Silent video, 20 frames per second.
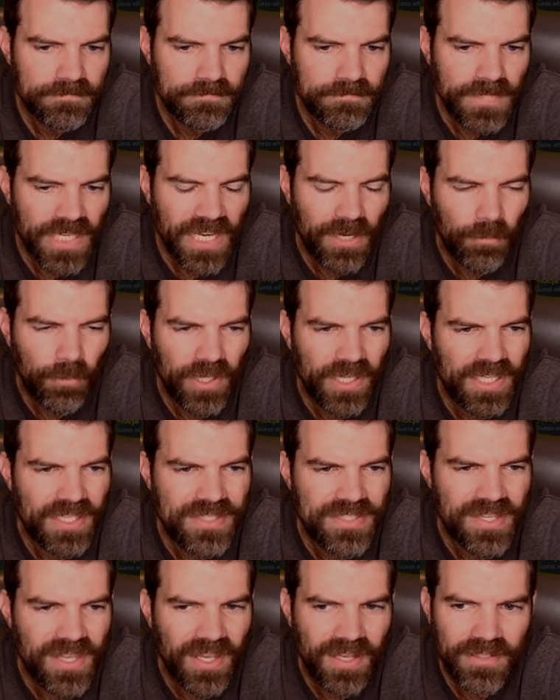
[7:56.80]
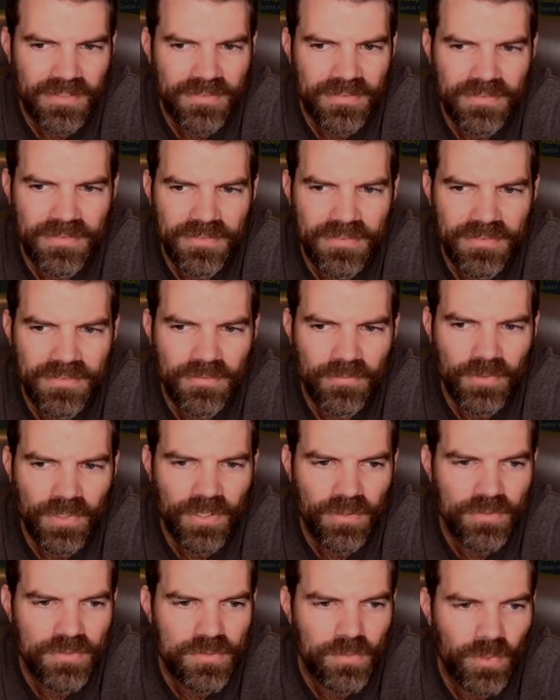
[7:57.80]
yeah, what is that? What are
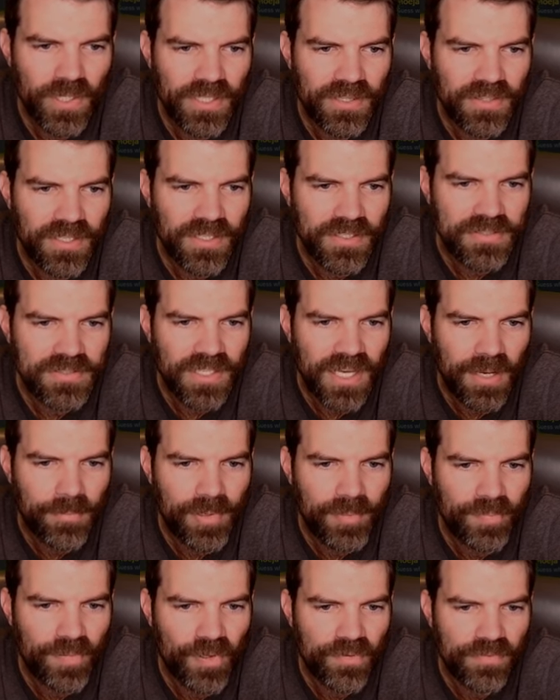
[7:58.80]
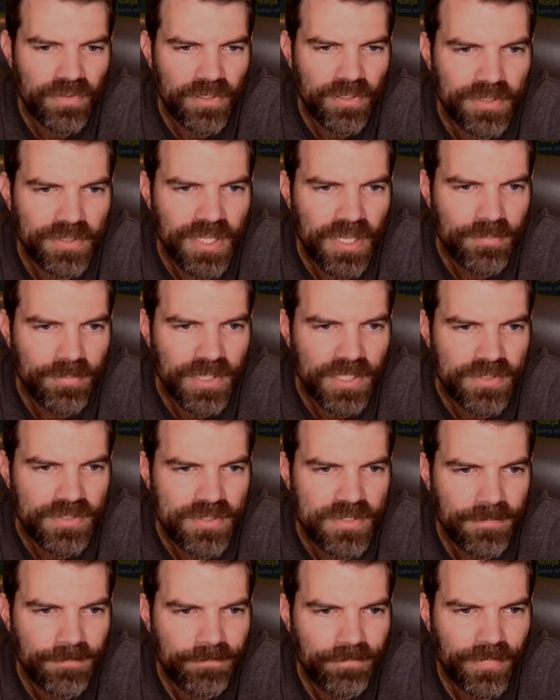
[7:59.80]
those white things? Comment below if you that
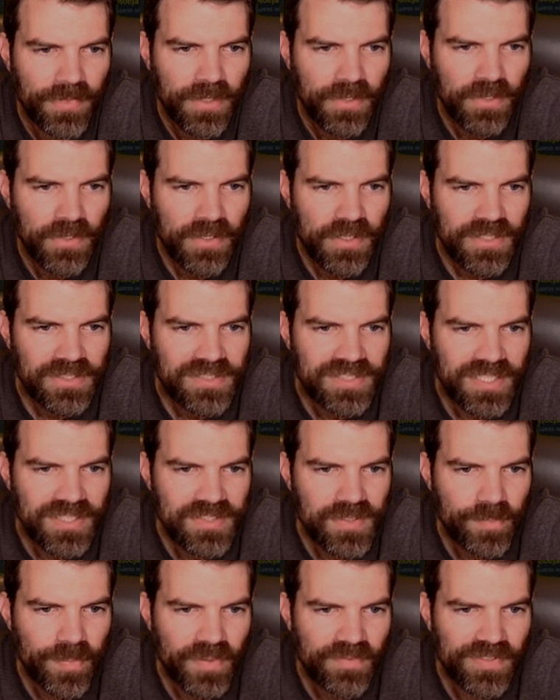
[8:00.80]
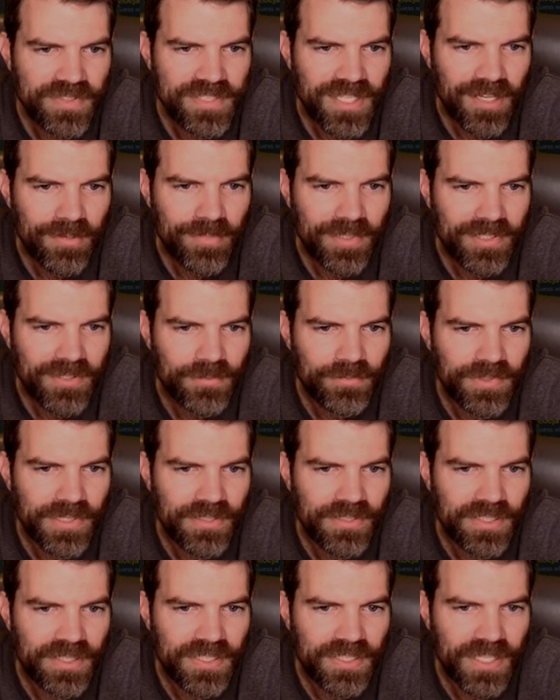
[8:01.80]
means. Seize the perfect timing to
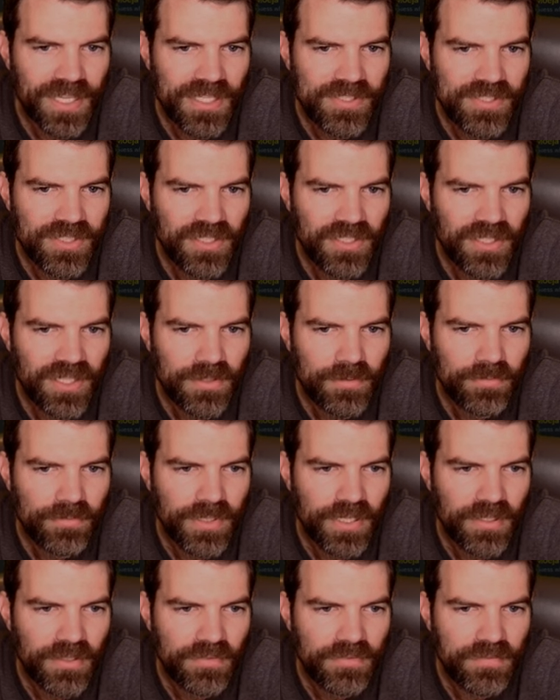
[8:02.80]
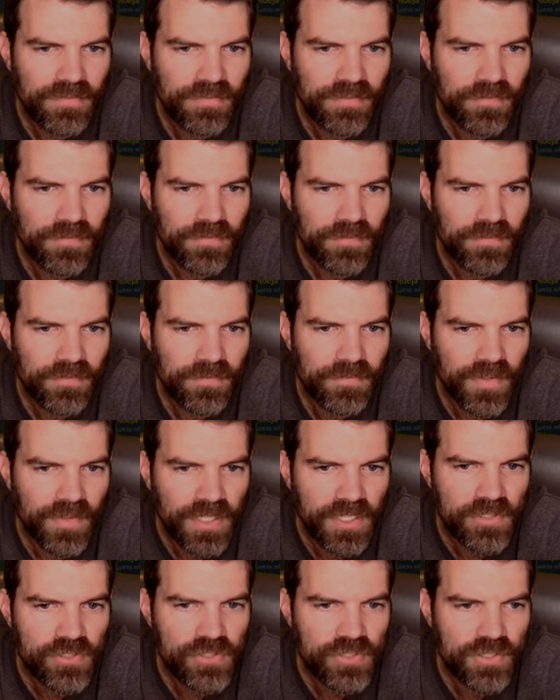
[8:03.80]
reel in, catch and collect rare
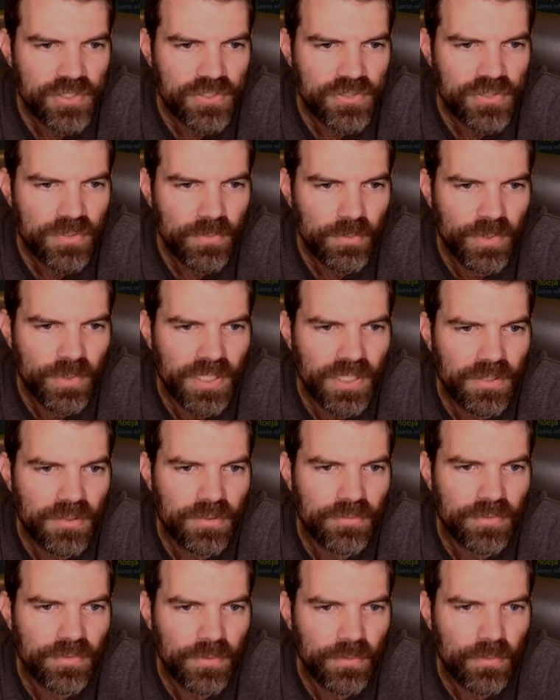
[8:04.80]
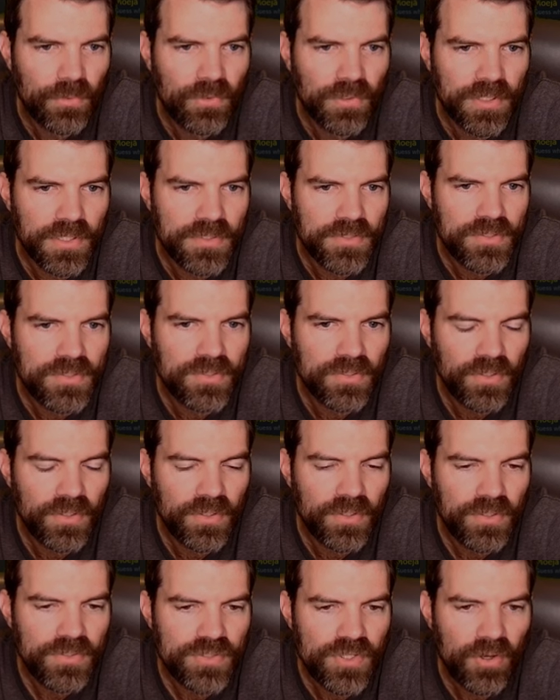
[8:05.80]
fish to win rewards.
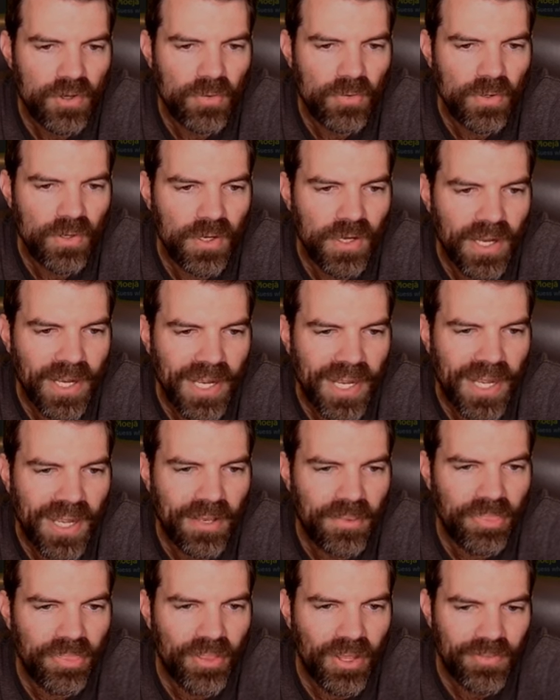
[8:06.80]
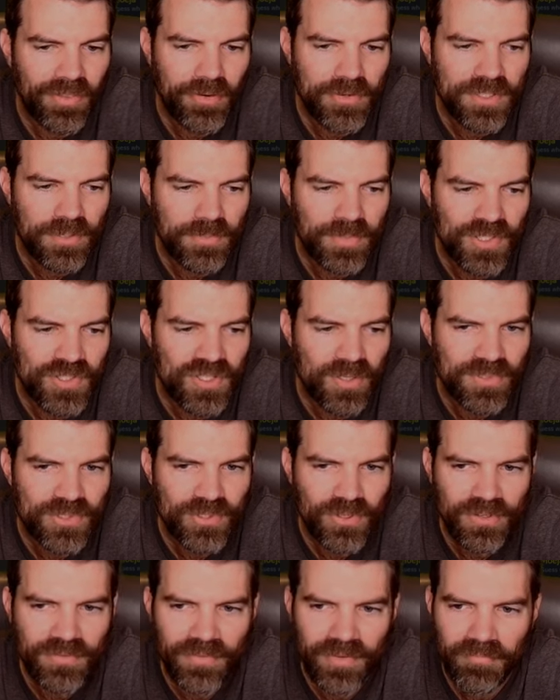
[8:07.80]
So I thought there was going to be some
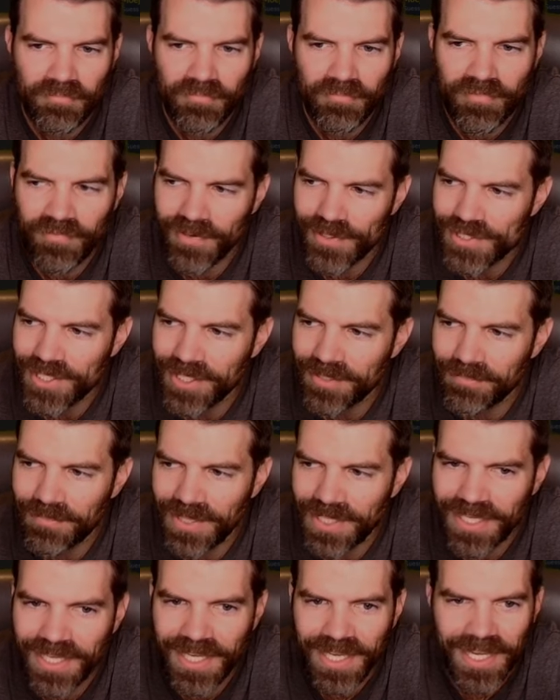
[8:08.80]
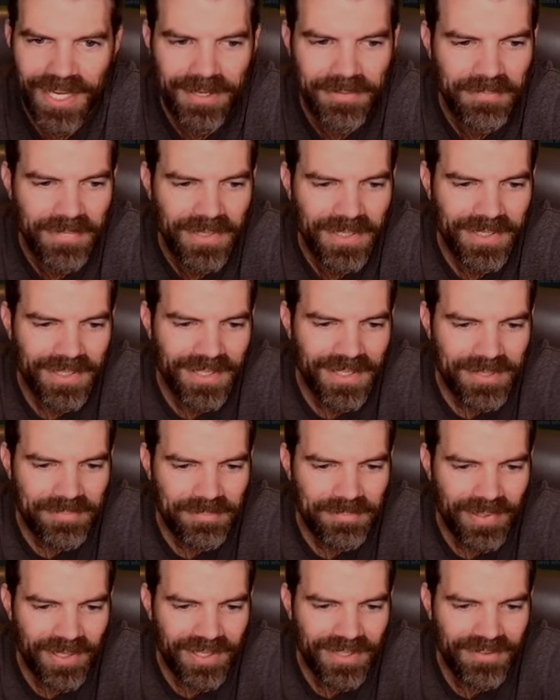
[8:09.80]
sort of a fishing mini game,
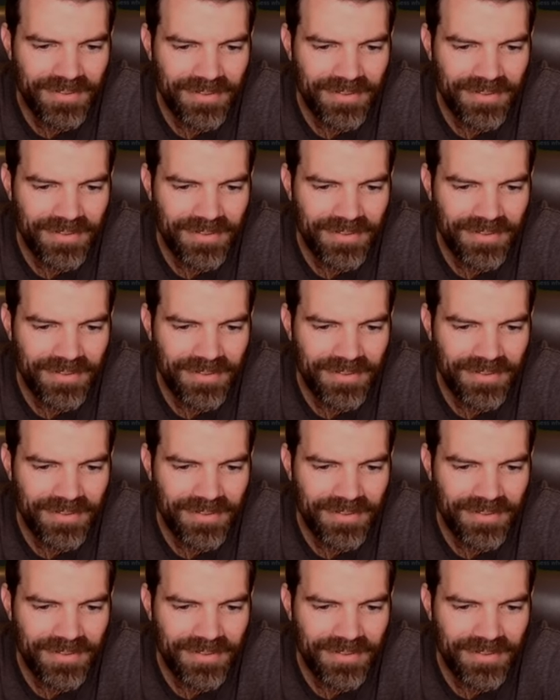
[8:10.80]
but